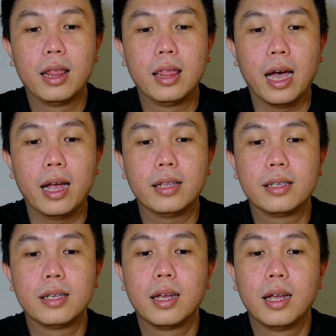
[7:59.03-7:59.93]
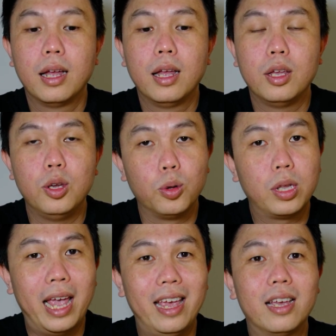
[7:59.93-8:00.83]
that you
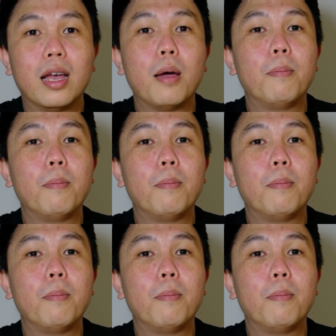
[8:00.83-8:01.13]
take